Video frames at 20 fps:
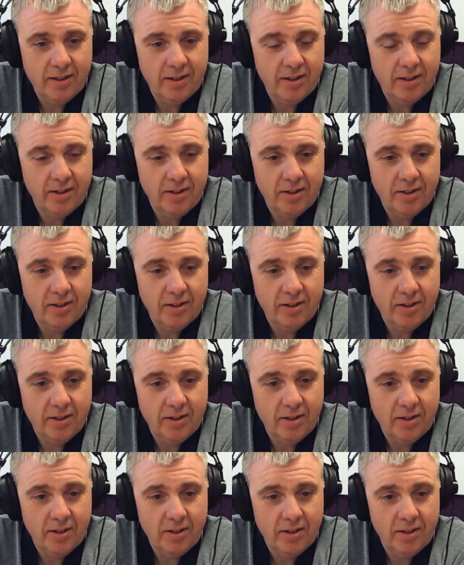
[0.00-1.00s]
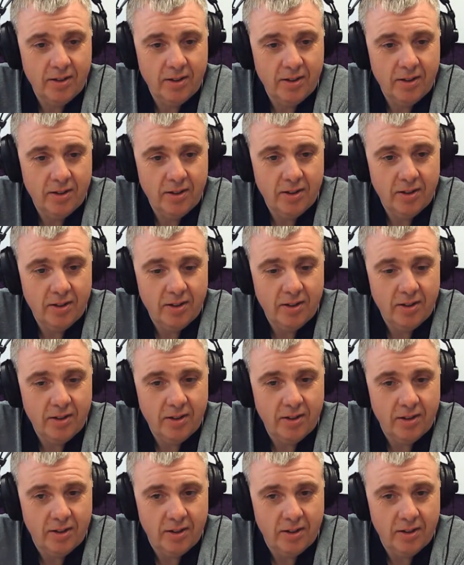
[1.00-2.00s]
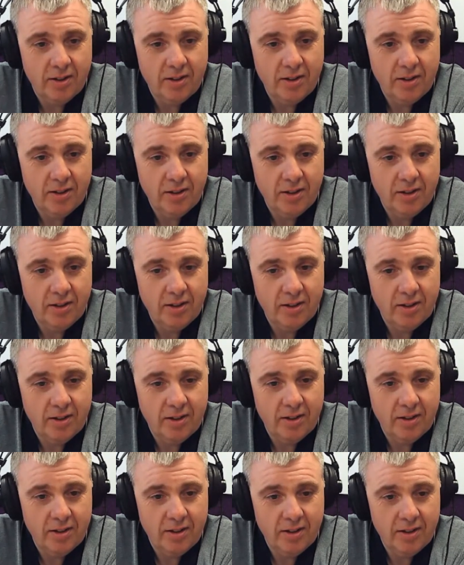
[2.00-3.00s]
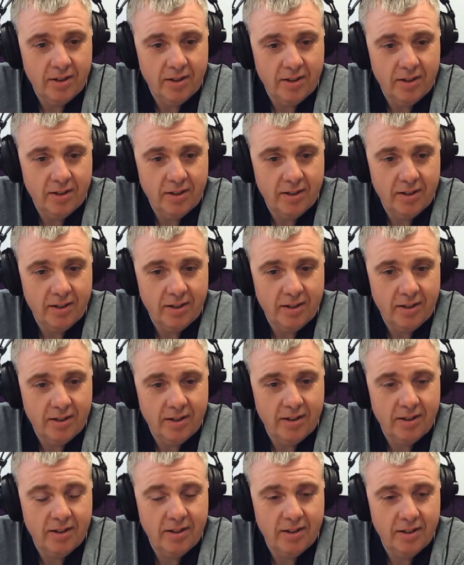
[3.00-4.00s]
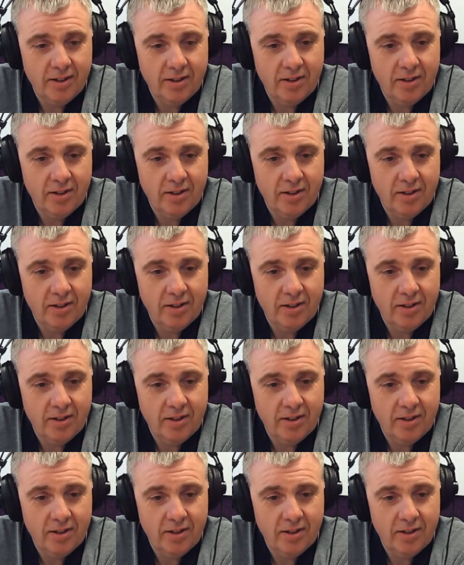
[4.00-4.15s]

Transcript: No words are spoken by the person on screen.